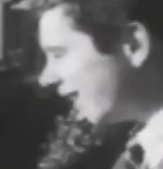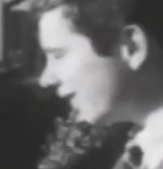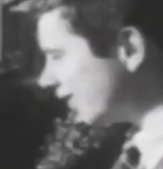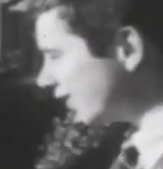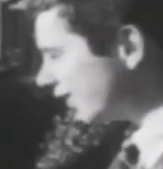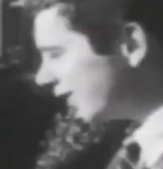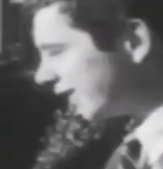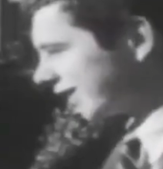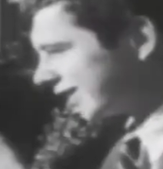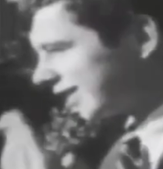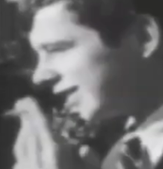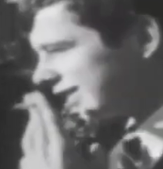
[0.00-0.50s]

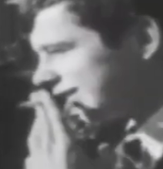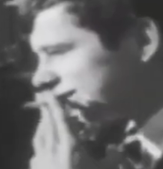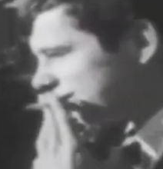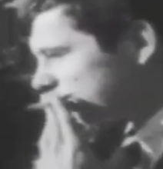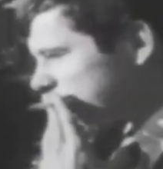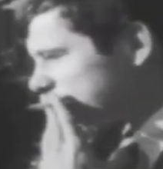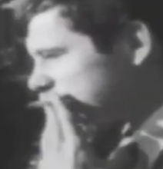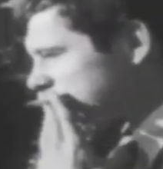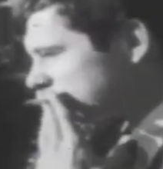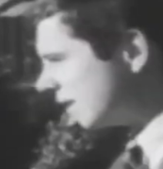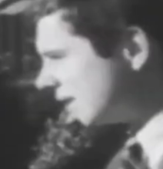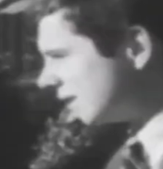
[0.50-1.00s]
reasons,
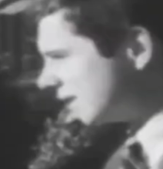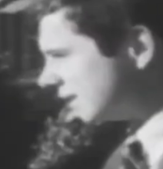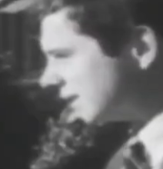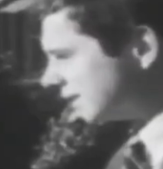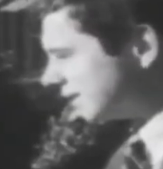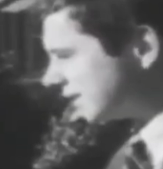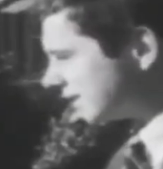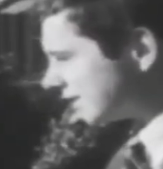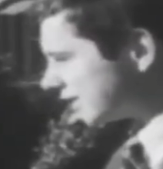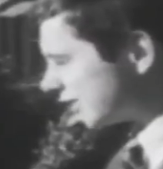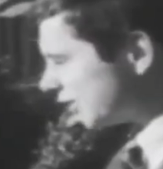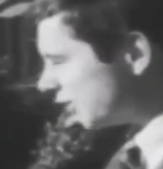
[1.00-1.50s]
but
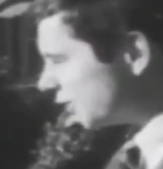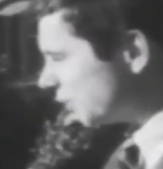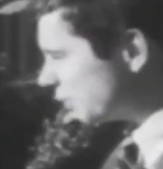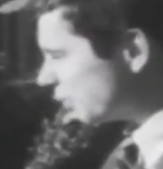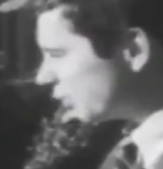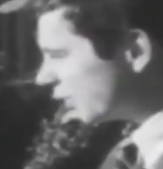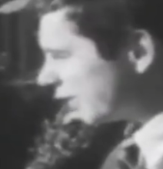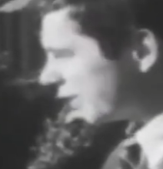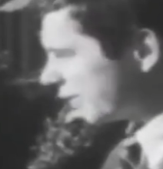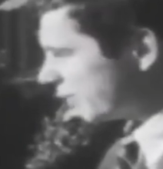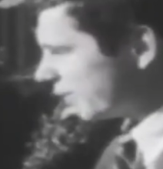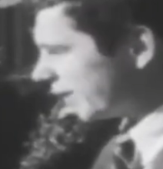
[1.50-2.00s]
that most of
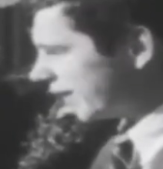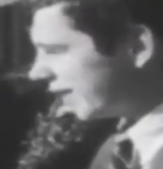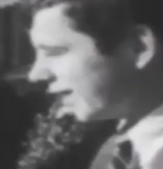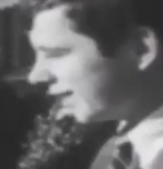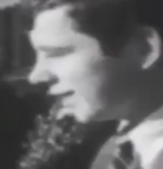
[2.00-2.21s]
them are really